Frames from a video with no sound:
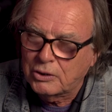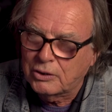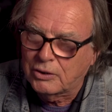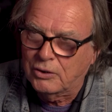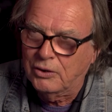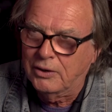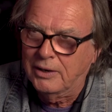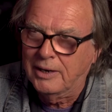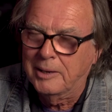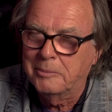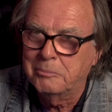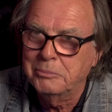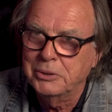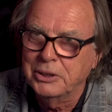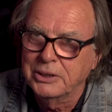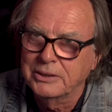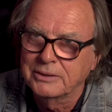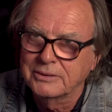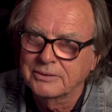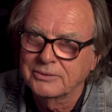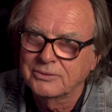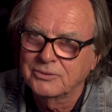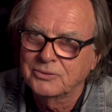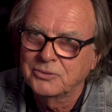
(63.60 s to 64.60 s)
club in
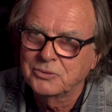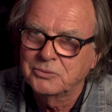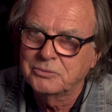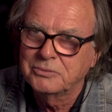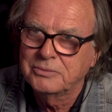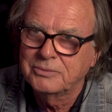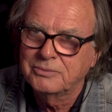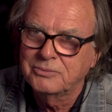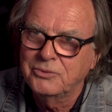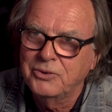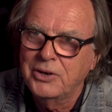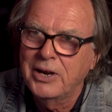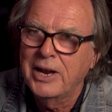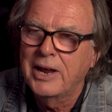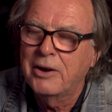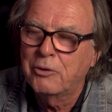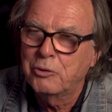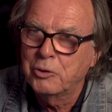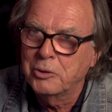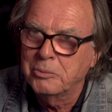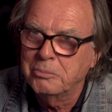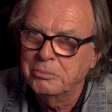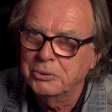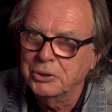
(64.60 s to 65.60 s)

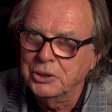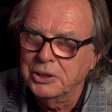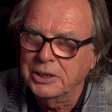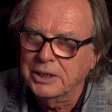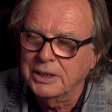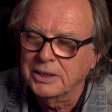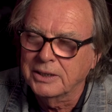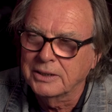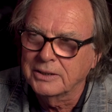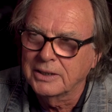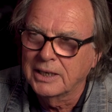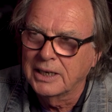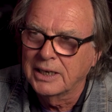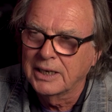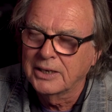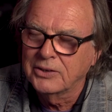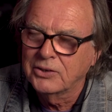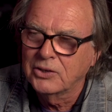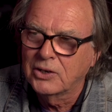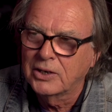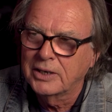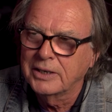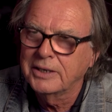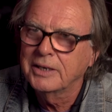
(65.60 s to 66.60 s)
Narrabeen,
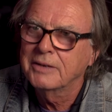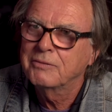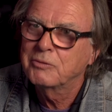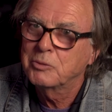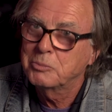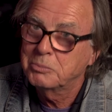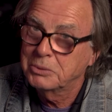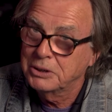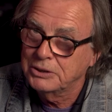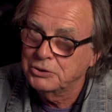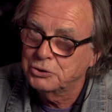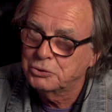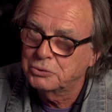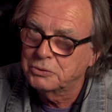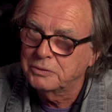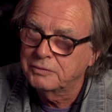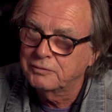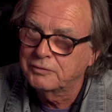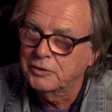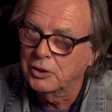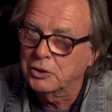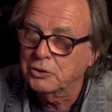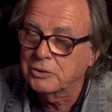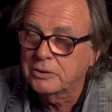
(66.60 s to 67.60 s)
and I'd never been to a
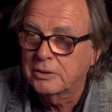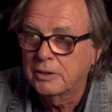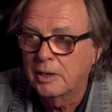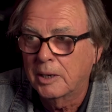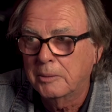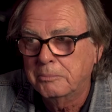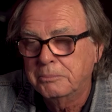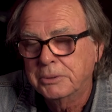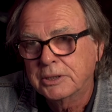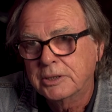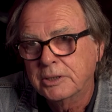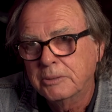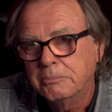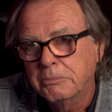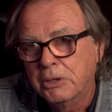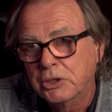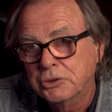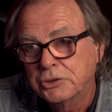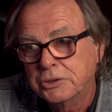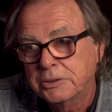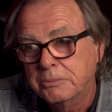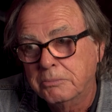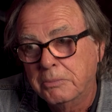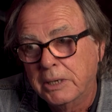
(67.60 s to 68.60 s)
folk club, but the
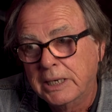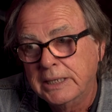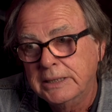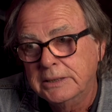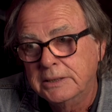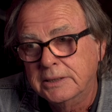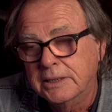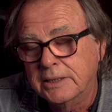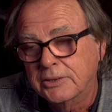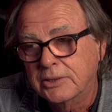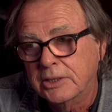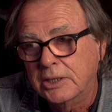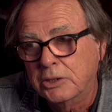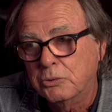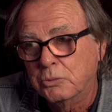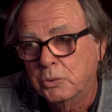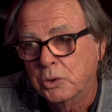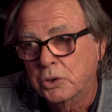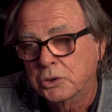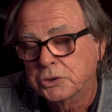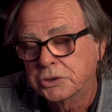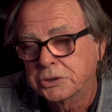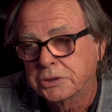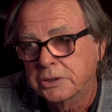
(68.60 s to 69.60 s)
most amazing thing
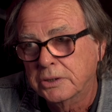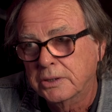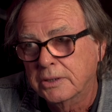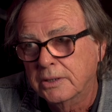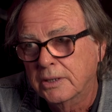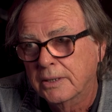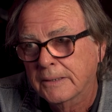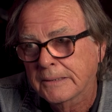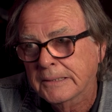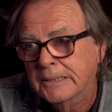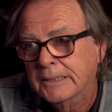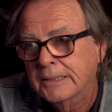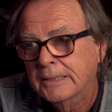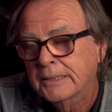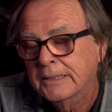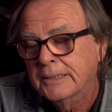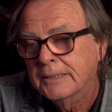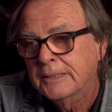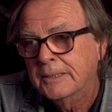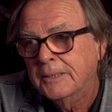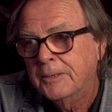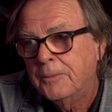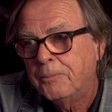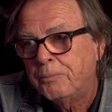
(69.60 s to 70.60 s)
was that
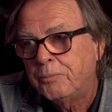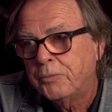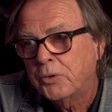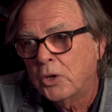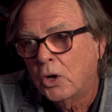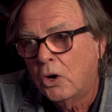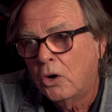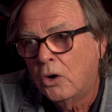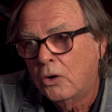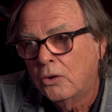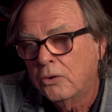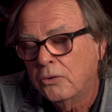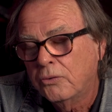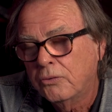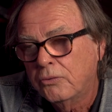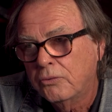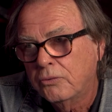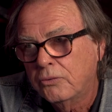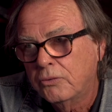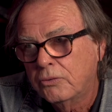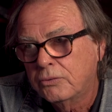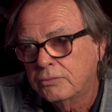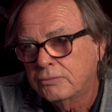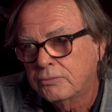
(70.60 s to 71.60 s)

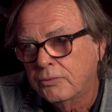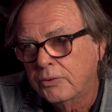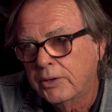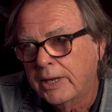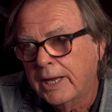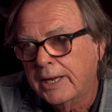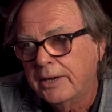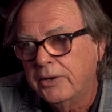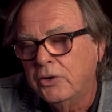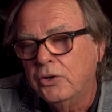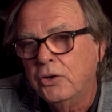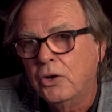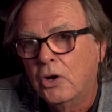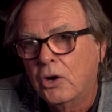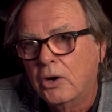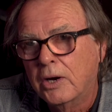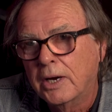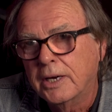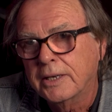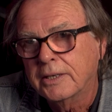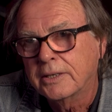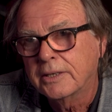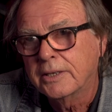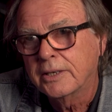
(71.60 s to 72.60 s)
on that
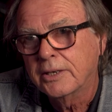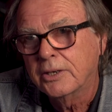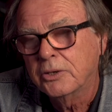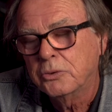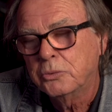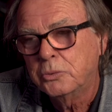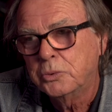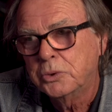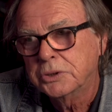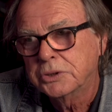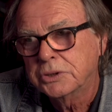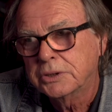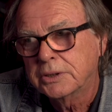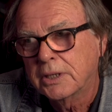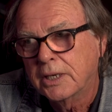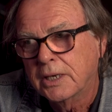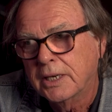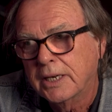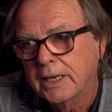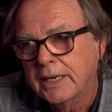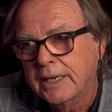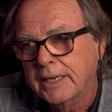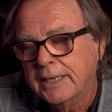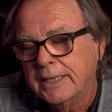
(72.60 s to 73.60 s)
night there was
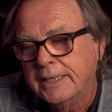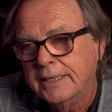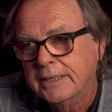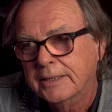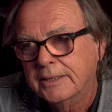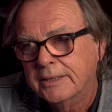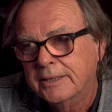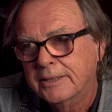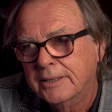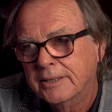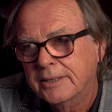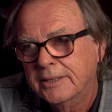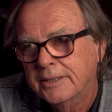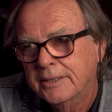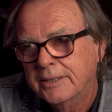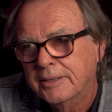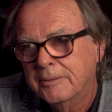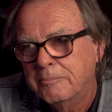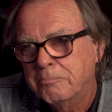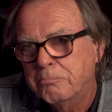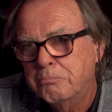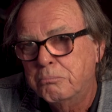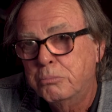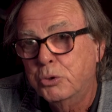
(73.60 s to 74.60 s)
a
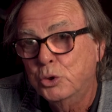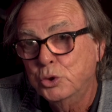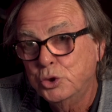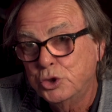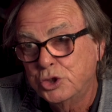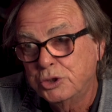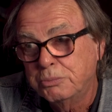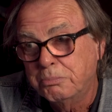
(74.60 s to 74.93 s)
bush